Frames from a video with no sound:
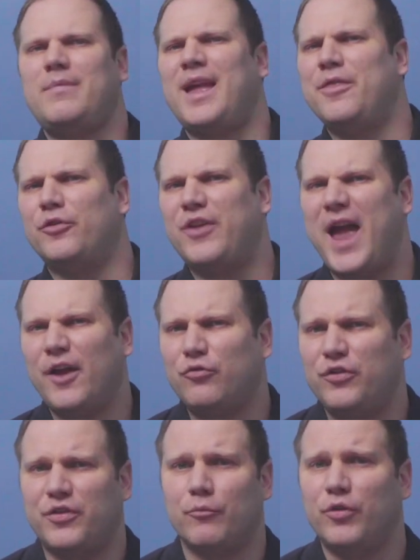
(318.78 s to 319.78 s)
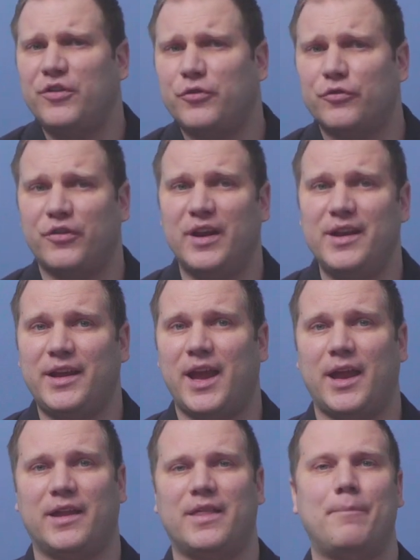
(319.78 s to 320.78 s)
And there's actually some research
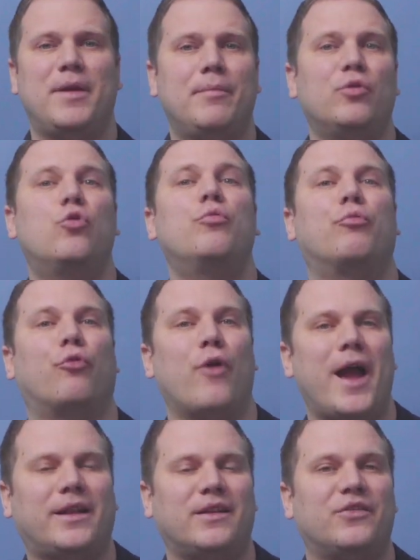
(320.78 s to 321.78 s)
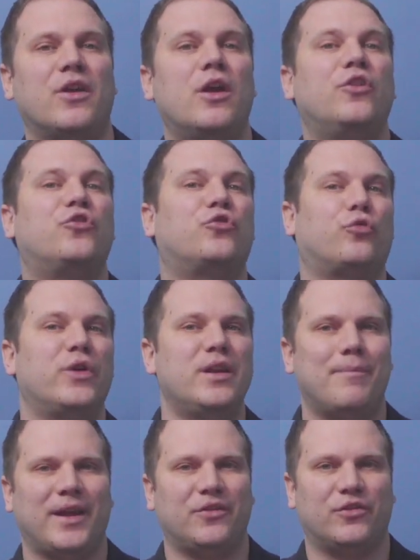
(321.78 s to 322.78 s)
indicating that people who practice
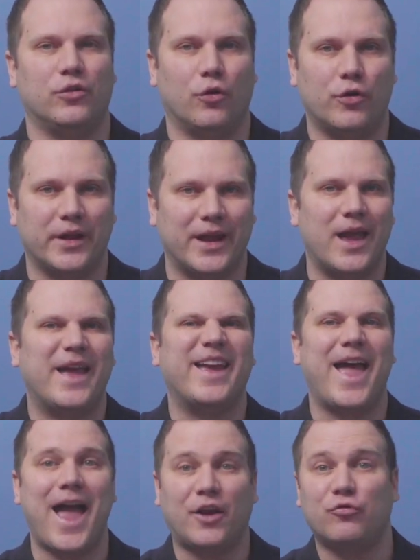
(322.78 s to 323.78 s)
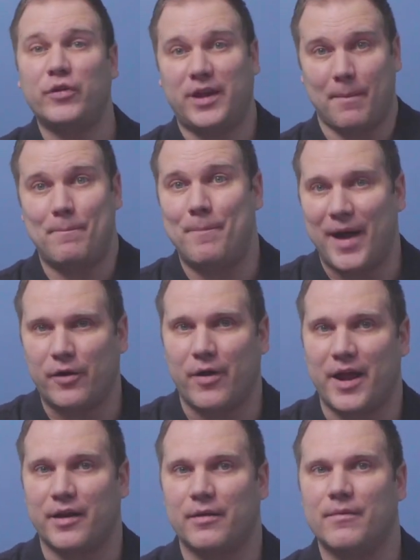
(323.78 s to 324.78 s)
screen-based learning actually get better
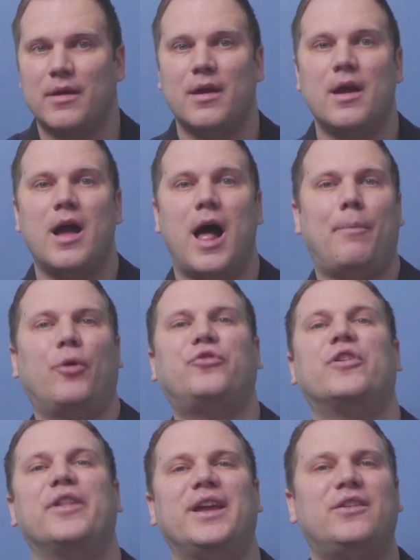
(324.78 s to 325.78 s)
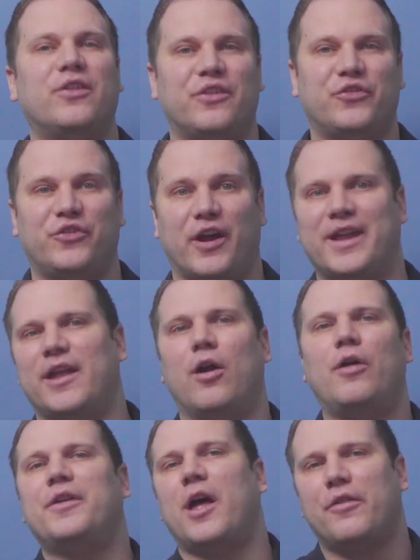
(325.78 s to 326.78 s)
at it. I'll post a link to the study and
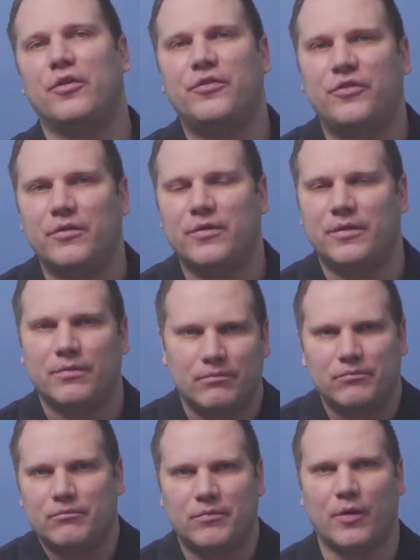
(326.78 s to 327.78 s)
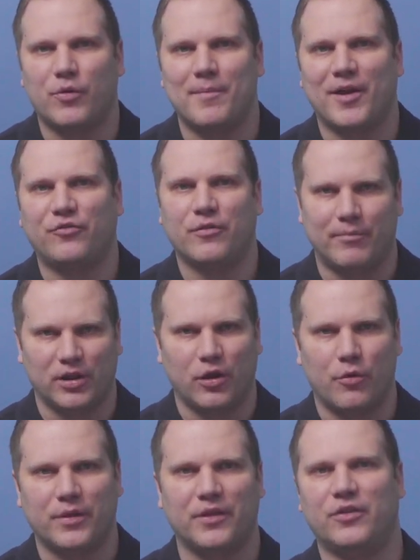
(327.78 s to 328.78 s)
all the others that we mentioned
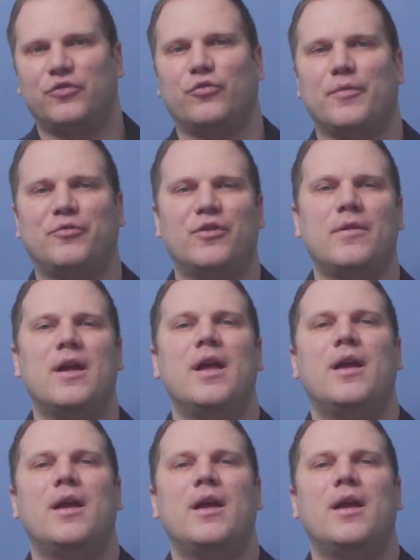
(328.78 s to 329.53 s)
below in the description.